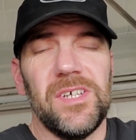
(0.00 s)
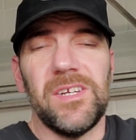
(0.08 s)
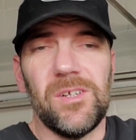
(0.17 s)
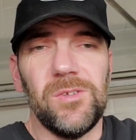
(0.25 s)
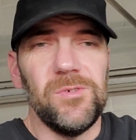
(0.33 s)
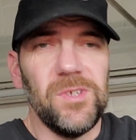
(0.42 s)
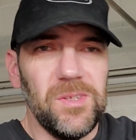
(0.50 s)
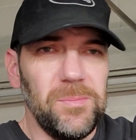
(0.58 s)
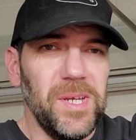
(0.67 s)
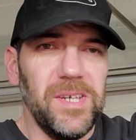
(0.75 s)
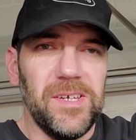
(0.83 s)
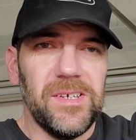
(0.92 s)
it, including the
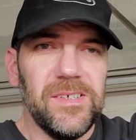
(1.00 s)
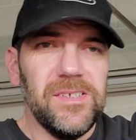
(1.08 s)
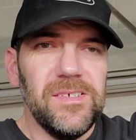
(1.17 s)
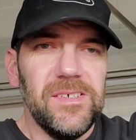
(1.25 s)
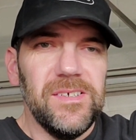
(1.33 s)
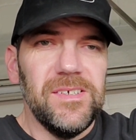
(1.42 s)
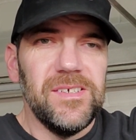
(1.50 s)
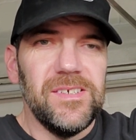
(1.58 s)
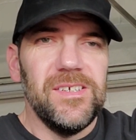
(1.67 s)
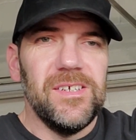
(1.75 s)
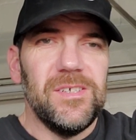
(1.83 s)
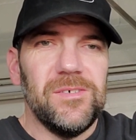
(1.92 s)
painting.
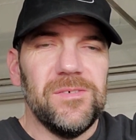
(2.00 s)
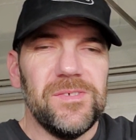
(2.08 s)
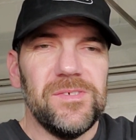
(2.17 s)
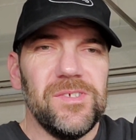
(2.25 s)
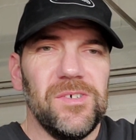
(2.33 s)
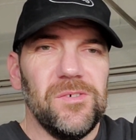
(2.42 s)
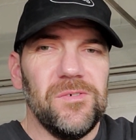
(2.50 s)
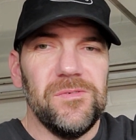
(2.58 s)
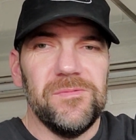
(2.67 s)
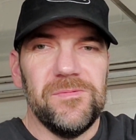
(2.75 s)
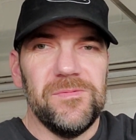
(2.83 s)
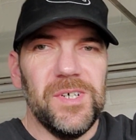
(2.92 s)
So
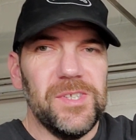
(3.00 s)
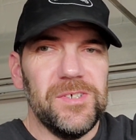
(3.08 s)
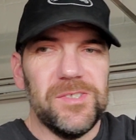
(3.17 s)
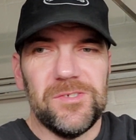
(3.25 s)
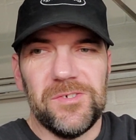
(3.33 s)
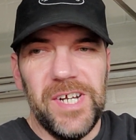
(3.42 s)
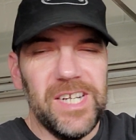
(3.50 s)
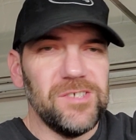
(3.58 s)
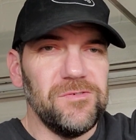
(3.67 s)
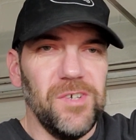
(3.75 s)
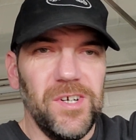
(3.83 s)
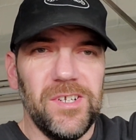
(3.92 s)
whether it's
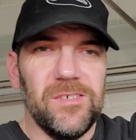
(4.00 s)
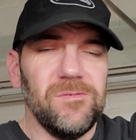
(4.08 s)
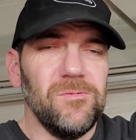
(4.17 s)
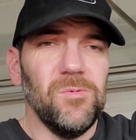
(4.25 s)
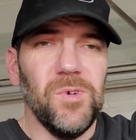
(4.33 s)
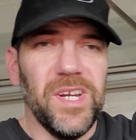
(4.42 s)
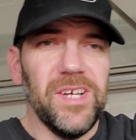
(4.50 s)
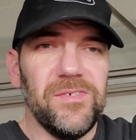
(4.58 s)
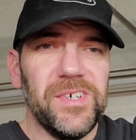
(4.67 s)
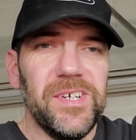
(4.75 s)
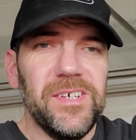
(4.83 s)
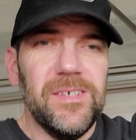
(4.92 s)
crashed, rotted,
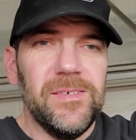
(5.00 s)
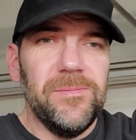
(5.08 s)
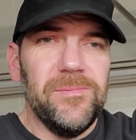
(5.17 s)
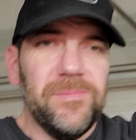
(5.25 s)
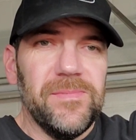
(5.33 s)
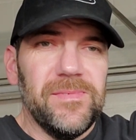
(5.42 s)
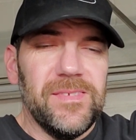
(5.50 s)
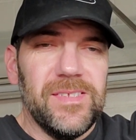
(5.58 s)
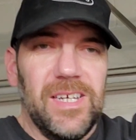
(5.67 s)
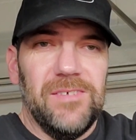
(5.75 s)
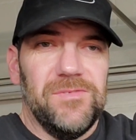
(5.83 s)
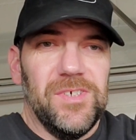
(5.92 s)
whatever,
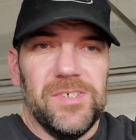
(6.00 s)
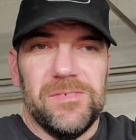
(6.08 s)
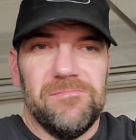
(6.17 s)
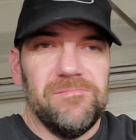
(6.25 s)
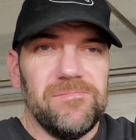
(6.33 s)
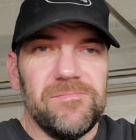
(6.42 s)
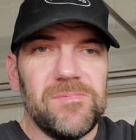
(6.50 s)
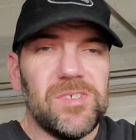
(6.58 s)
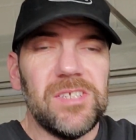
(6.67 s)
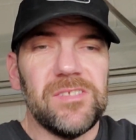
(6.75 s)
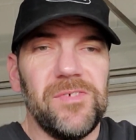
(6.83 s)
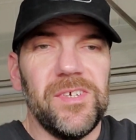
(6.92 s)
I've done
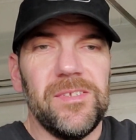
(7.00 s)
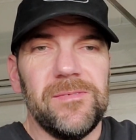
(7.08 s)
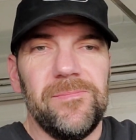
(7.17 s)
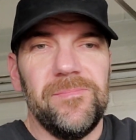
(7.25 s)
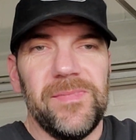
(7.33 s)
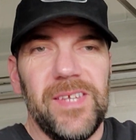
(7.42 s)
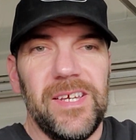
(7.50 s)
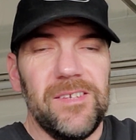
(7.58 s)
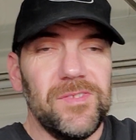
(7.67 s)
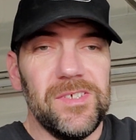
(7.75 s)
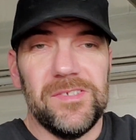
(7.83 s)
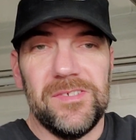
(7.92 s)
tons of it. And
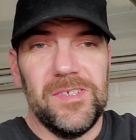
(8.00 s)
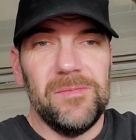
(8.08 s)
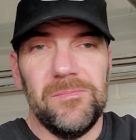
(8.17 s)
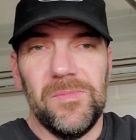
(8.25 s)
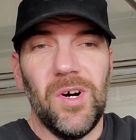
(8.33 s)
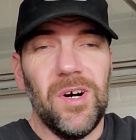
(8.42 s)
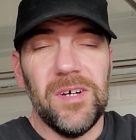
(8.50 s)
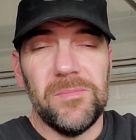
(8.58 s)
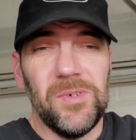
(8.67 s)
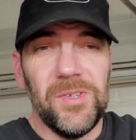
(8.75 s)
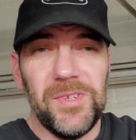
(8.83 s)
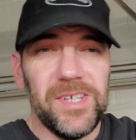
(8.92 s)
if there's some
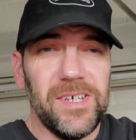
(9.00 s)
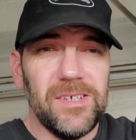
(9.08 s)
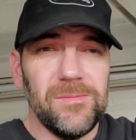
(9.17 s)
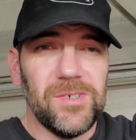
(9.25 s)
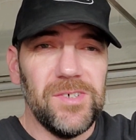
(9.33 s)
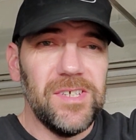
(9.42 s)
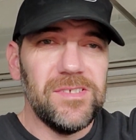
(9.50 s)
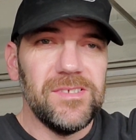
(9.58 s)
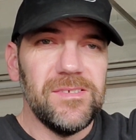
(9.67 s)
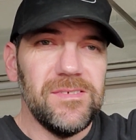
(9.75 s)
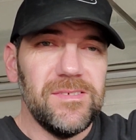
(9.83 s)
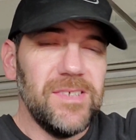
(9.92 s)
oddball thing I come across,
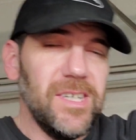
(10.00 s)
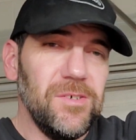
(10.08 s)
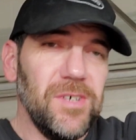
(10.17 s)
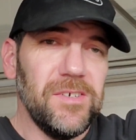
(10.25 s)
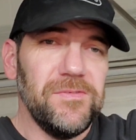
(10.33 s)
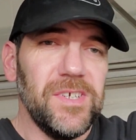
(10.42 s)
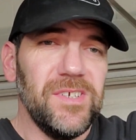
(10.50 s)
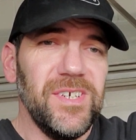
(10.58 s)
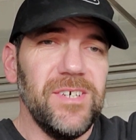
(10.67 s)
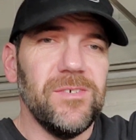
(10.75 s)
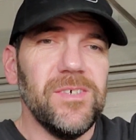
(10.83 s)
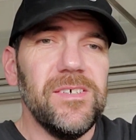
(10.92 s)
I know I can figure it
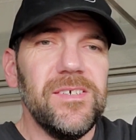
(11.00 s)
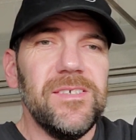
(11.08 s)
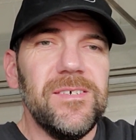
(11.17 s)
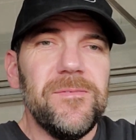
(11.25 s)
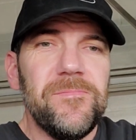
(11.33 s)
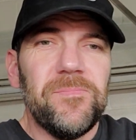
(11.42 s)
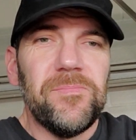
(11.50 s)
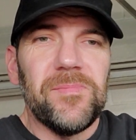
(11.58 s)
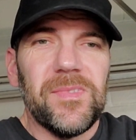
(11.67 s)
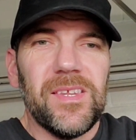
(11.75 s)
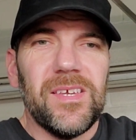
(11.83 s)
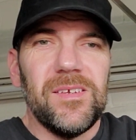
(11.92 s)
out.
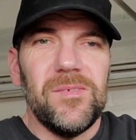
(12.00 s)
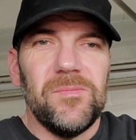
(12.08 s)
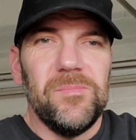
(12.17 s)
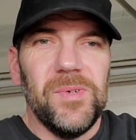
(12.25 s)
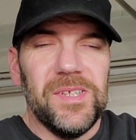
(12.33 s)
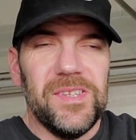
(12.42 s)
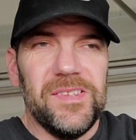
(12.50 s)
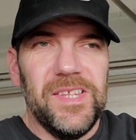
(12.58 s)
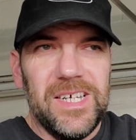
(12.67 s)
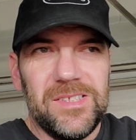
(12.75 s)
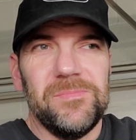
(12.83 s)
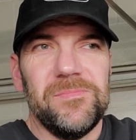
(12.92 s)
But
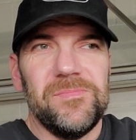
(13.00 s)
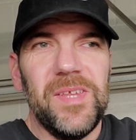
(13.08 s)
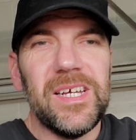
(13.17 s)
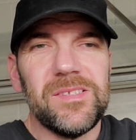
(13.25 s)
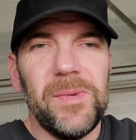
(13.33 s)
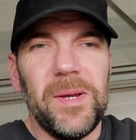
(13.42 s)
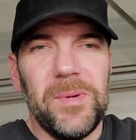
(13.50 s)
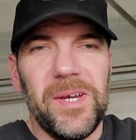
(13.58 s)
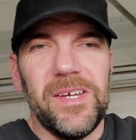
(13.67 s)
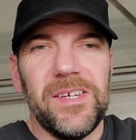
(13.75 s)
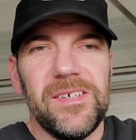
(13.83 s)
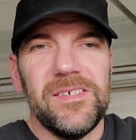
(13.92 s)
that's my
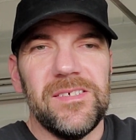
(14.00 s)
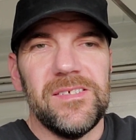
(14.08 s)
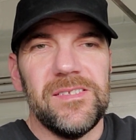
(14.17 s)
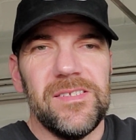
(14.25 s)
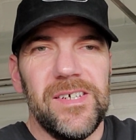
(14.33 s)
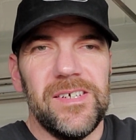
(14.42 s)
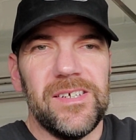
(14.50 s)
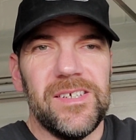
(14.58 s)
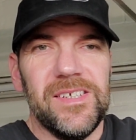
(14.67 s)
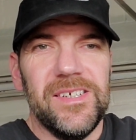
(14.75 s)
pay. Like,